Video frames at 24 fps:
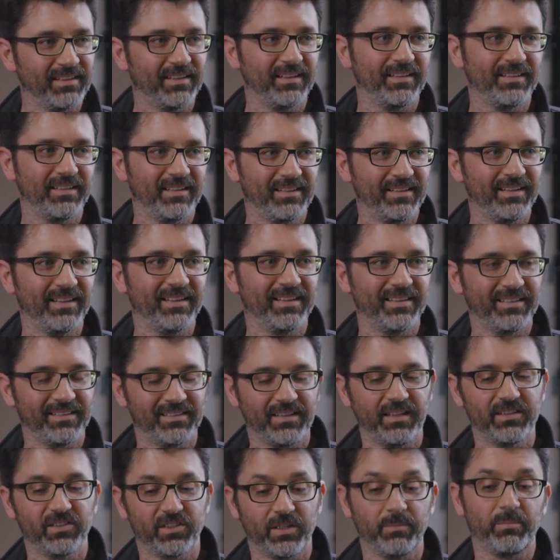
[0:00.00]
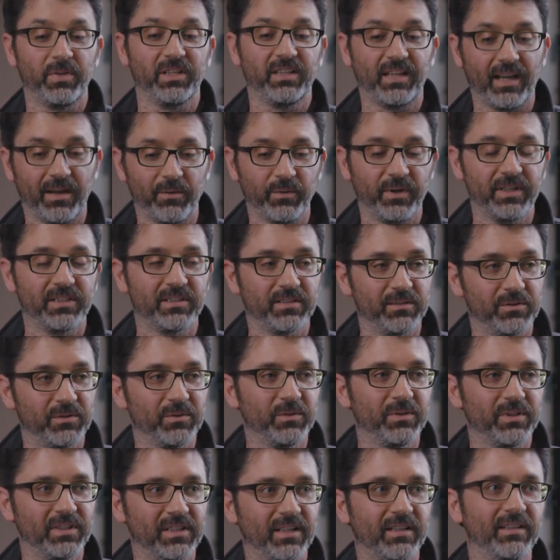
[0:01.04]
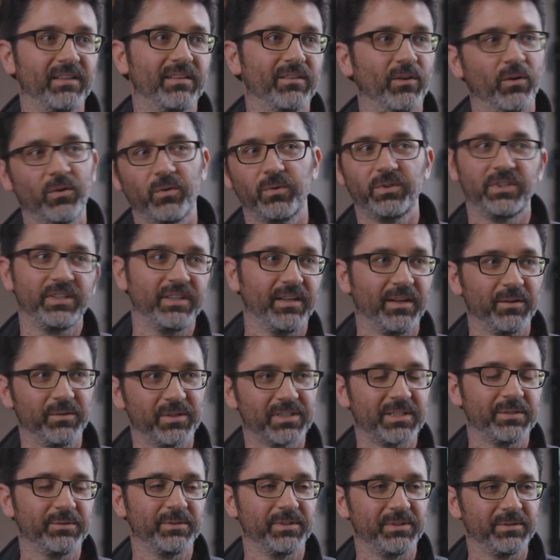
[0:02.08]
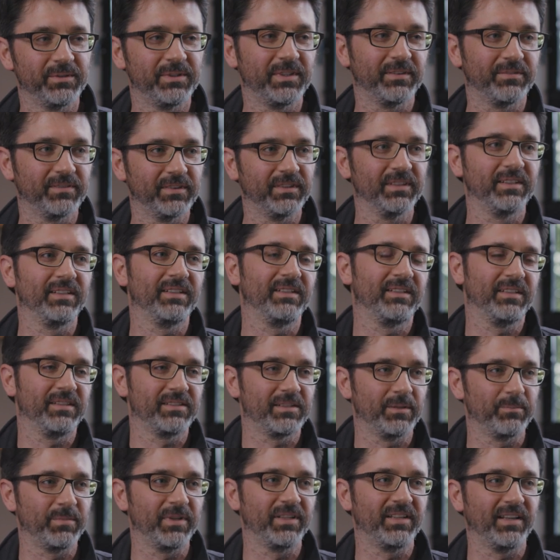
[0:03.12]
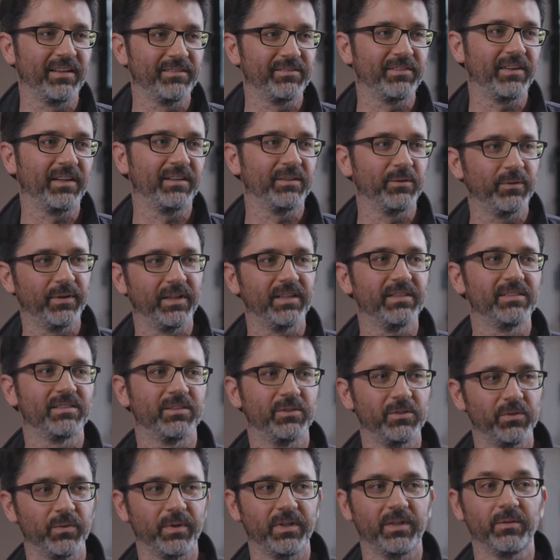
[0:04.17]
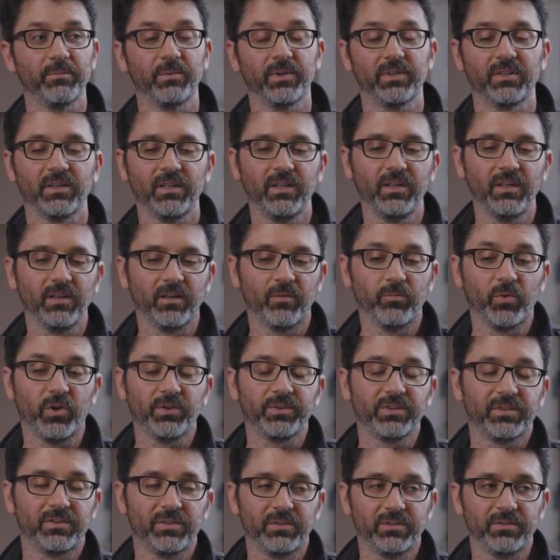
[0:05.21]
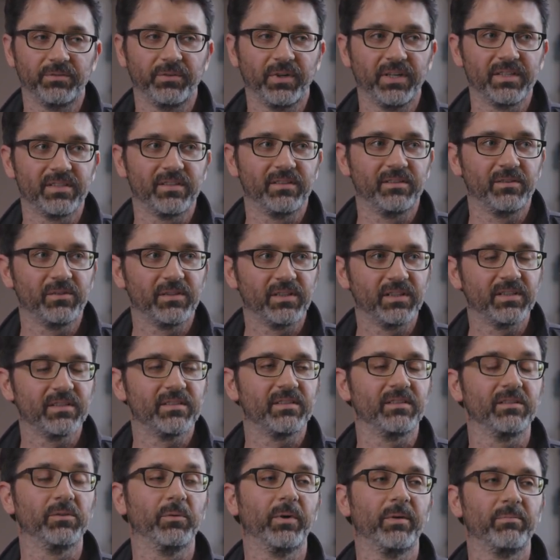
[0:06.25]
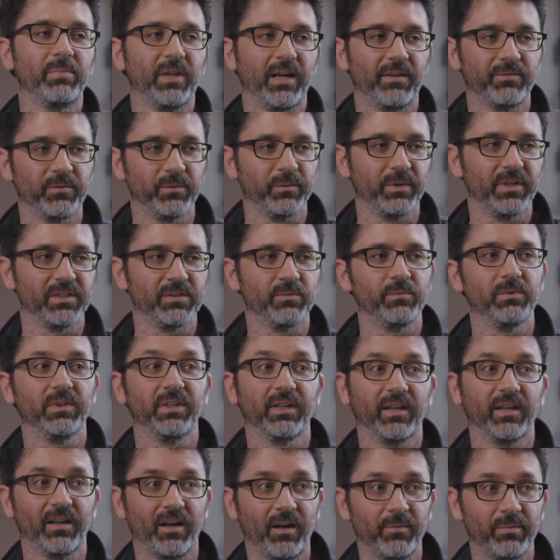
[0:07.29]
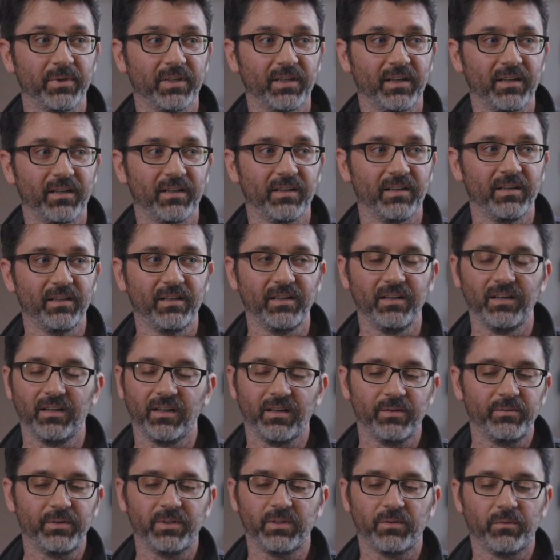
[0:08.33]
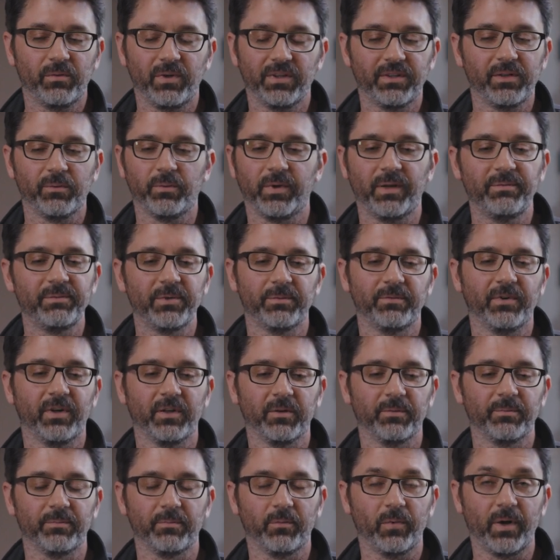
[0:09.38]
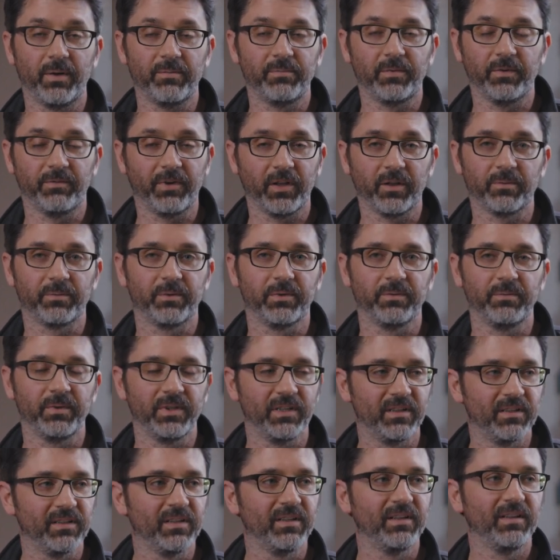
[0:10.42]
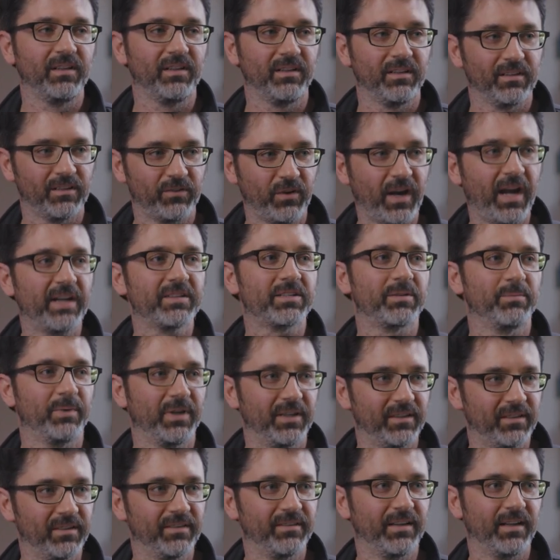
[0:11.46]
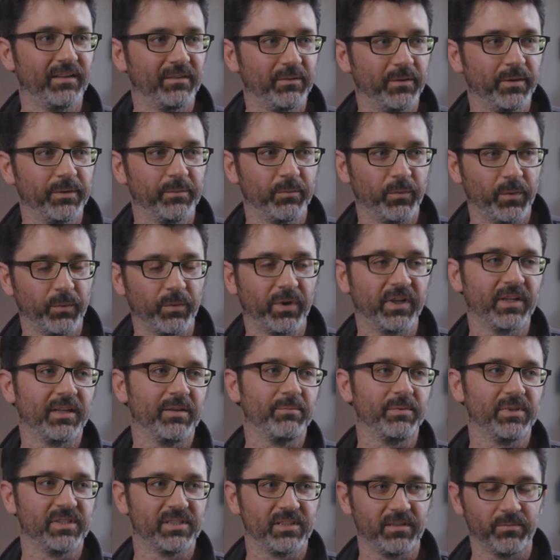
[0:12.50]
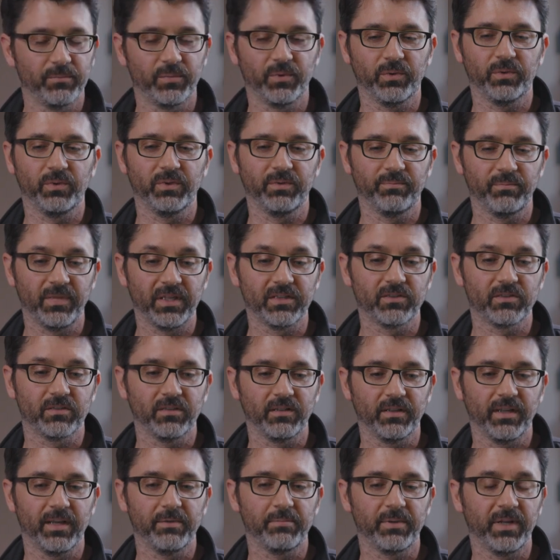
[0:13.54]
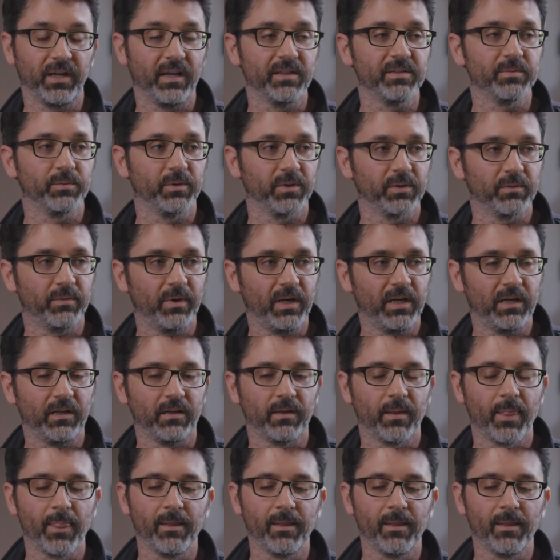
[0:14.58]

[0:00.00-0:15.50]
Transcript: And then they, they ship it that way too. And then, oh, gee, I wish they would do it differently. And they ship it that final way. And so you end up with a multitude of ways to do things, and the web platform gets really complicated. Yeah. And we don't want the web, develop, web developer to be thrashed by all of that, right? We want to keep it simple and make sure the A P Is work well.